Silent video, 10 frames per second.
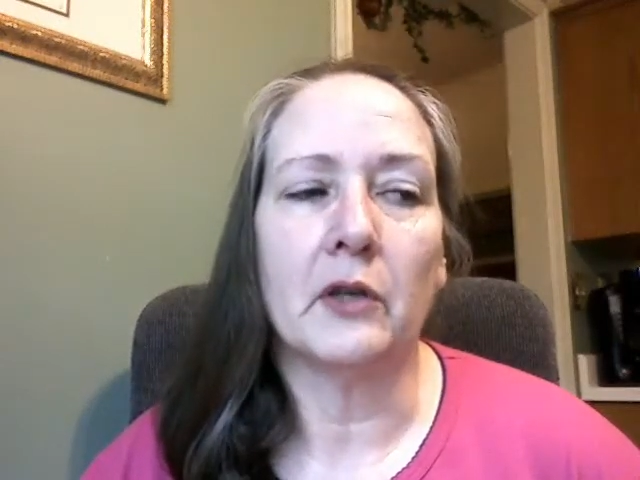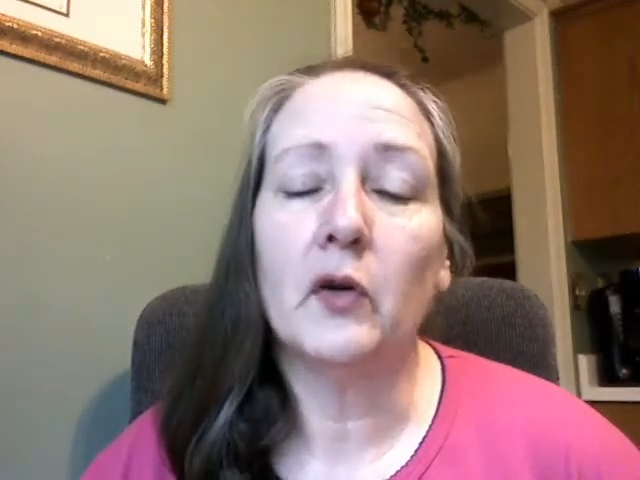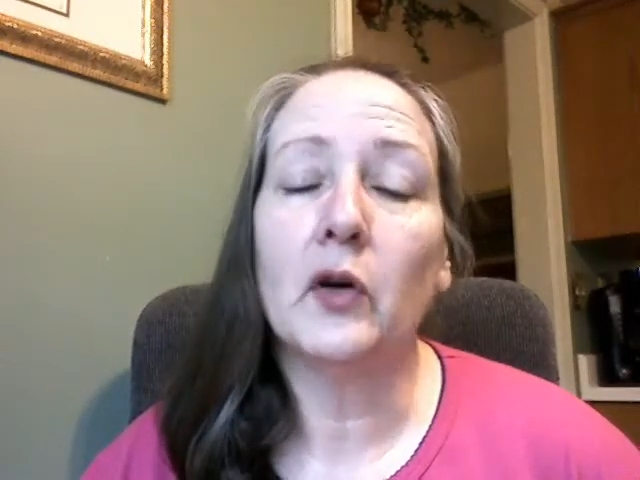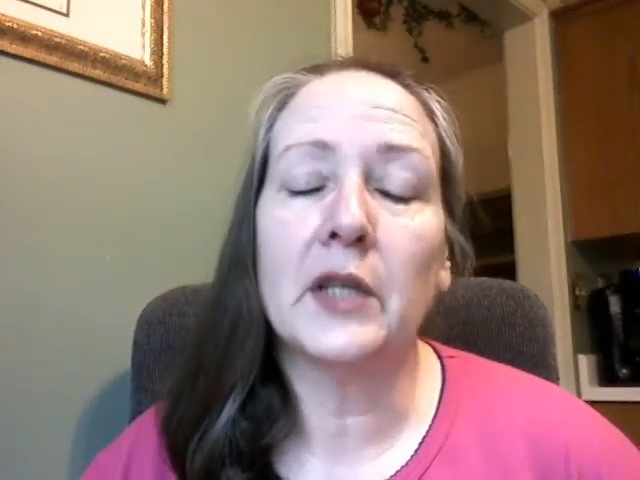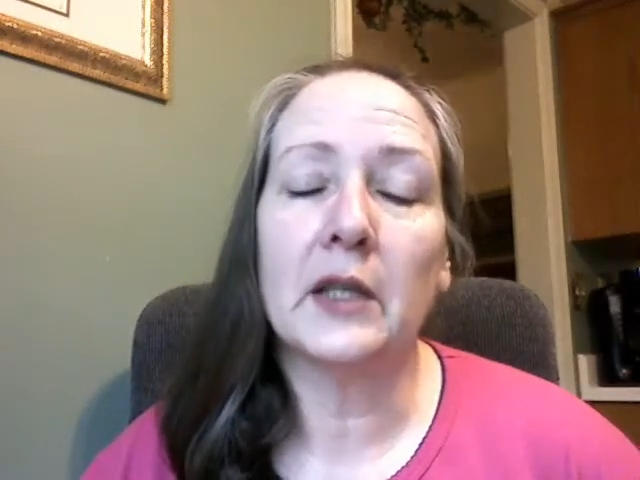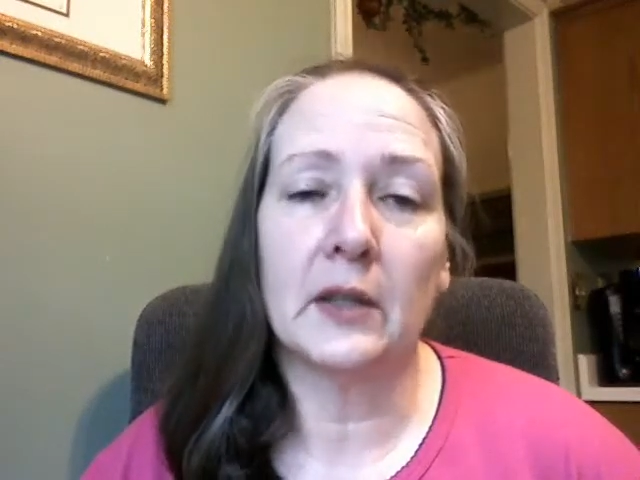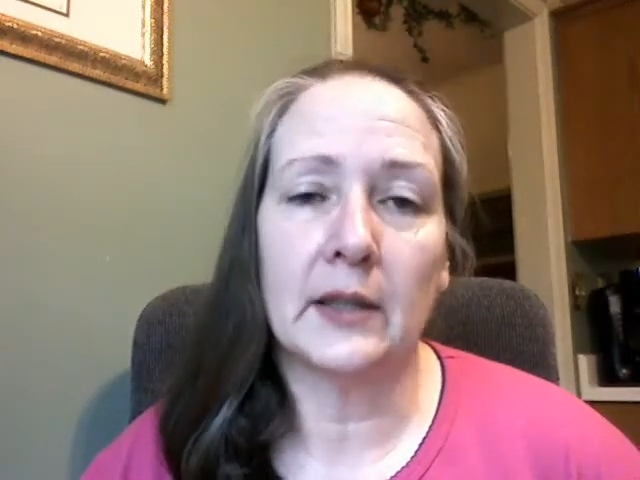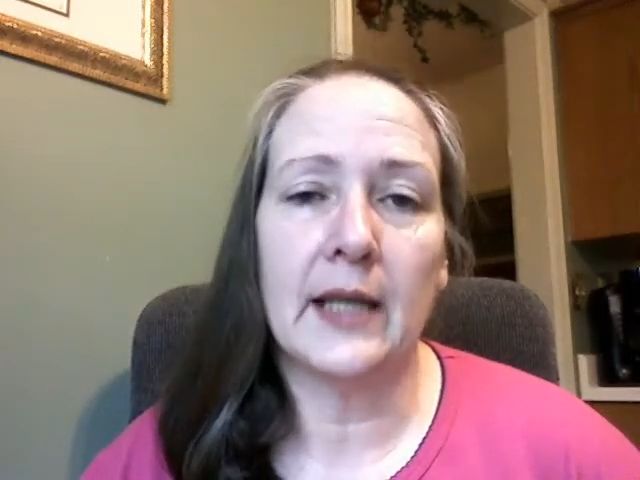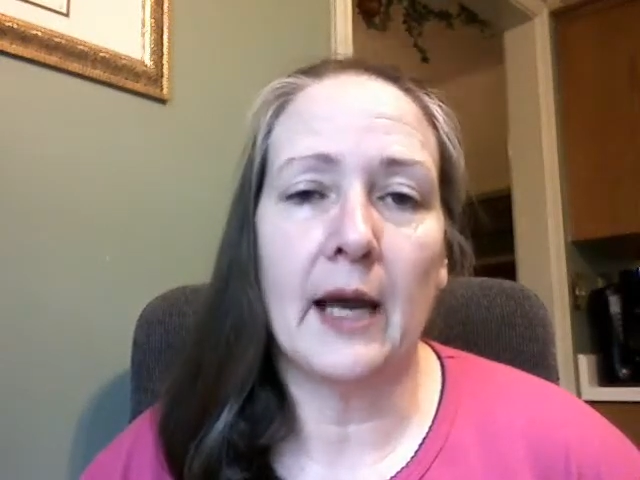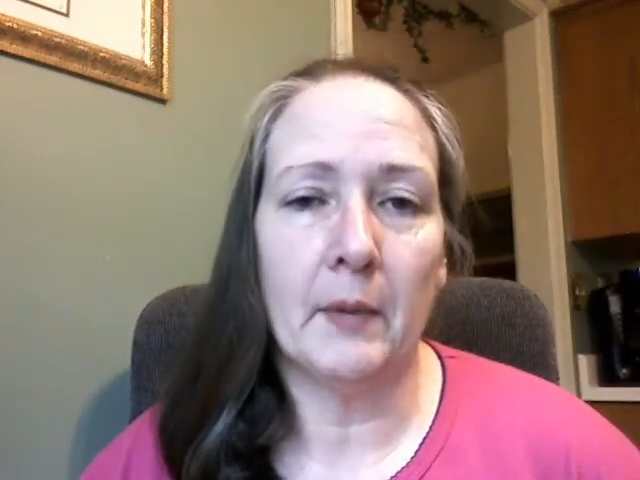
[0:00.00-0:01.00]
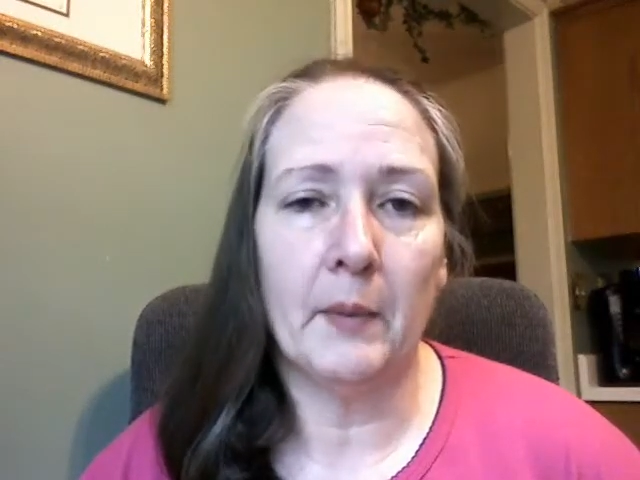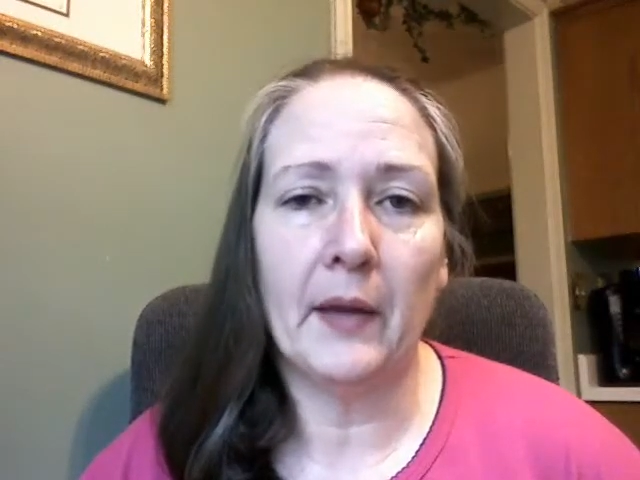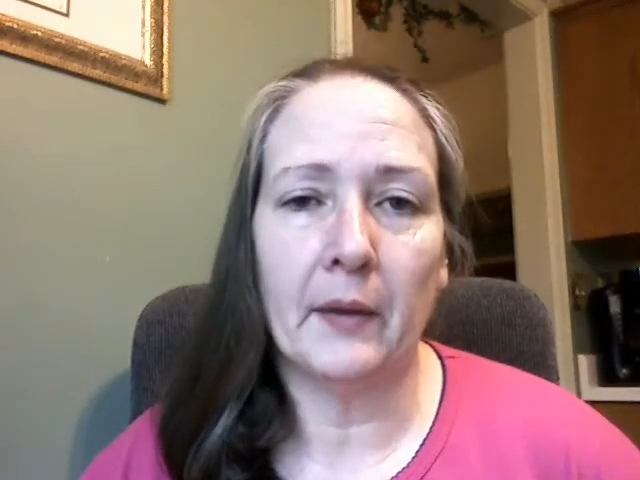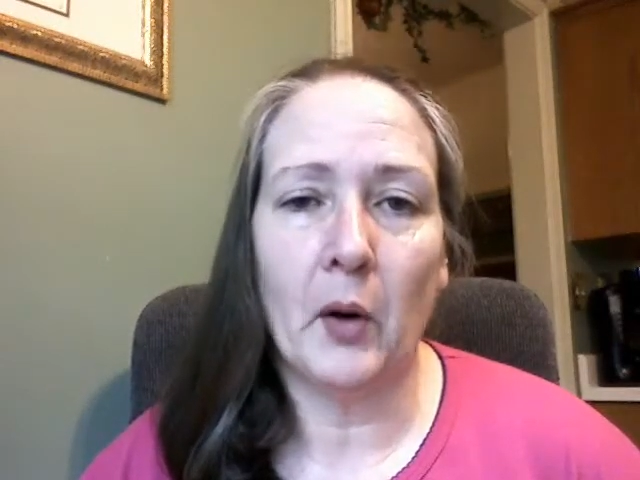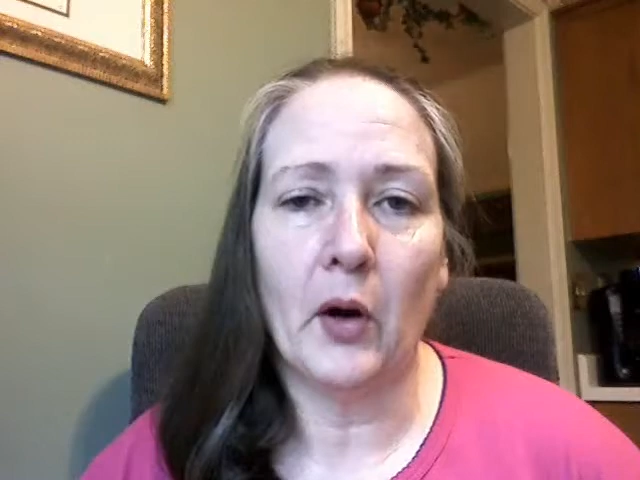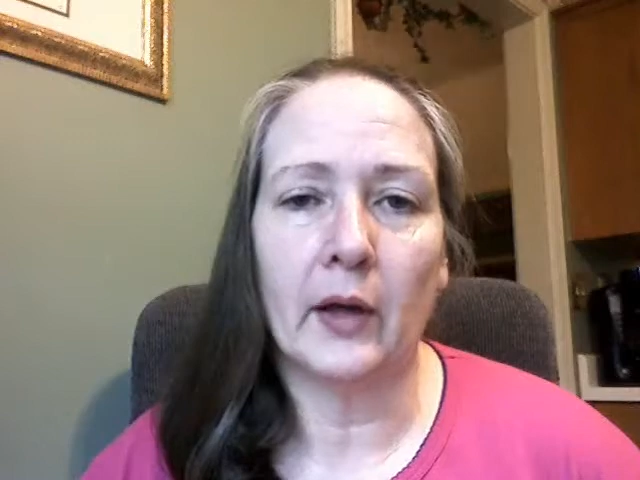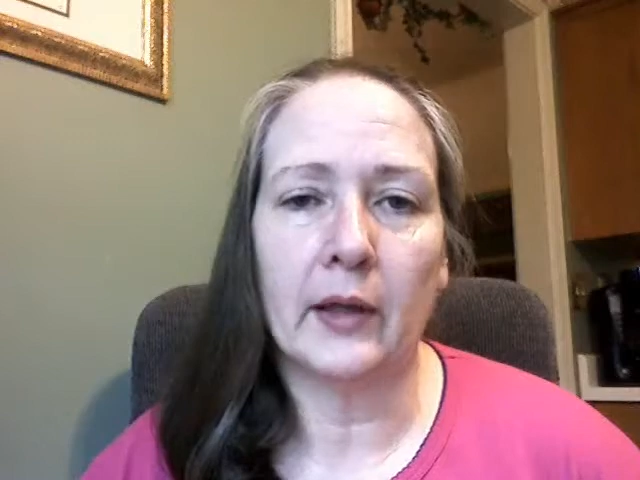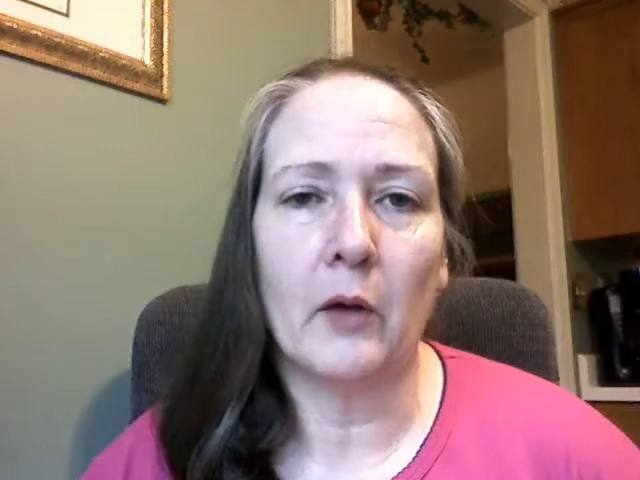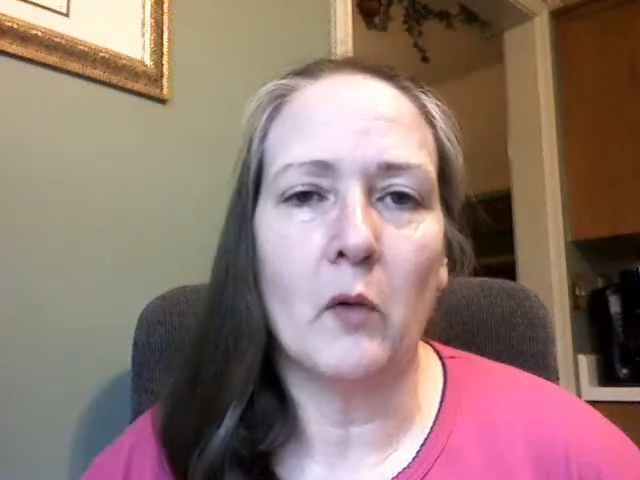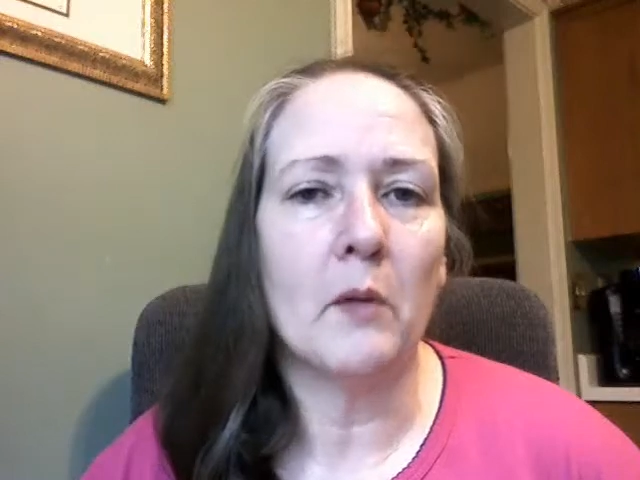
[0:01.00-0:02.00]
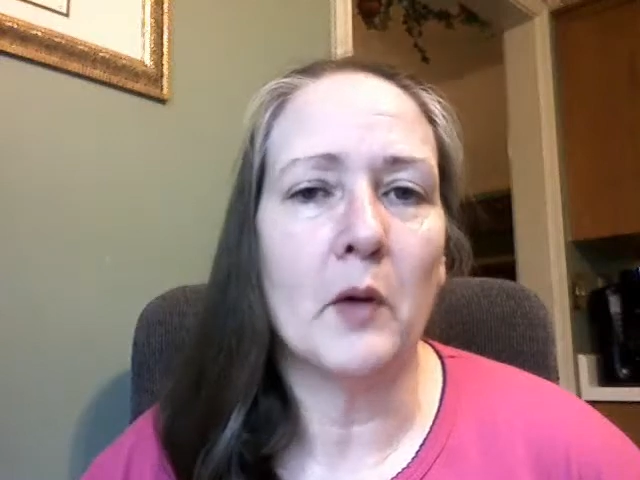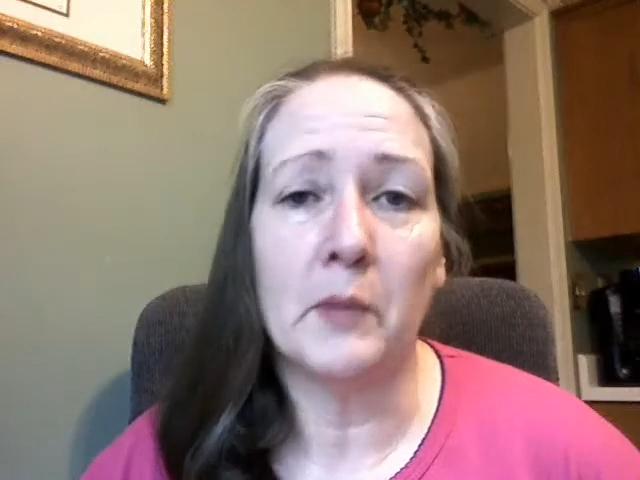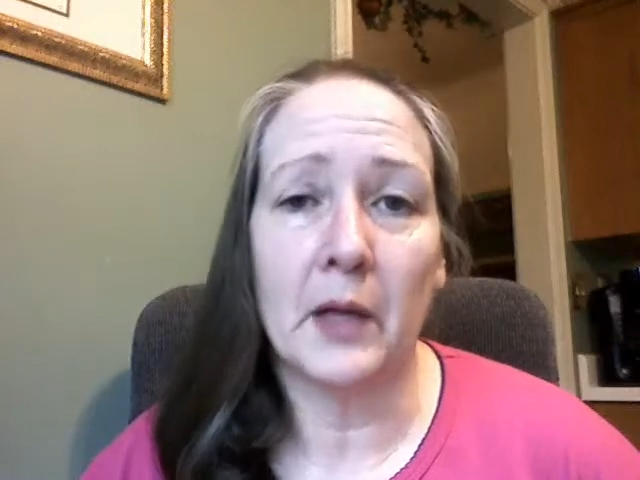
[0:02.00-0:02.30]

Of course, I took the time to buy the product at Walmart,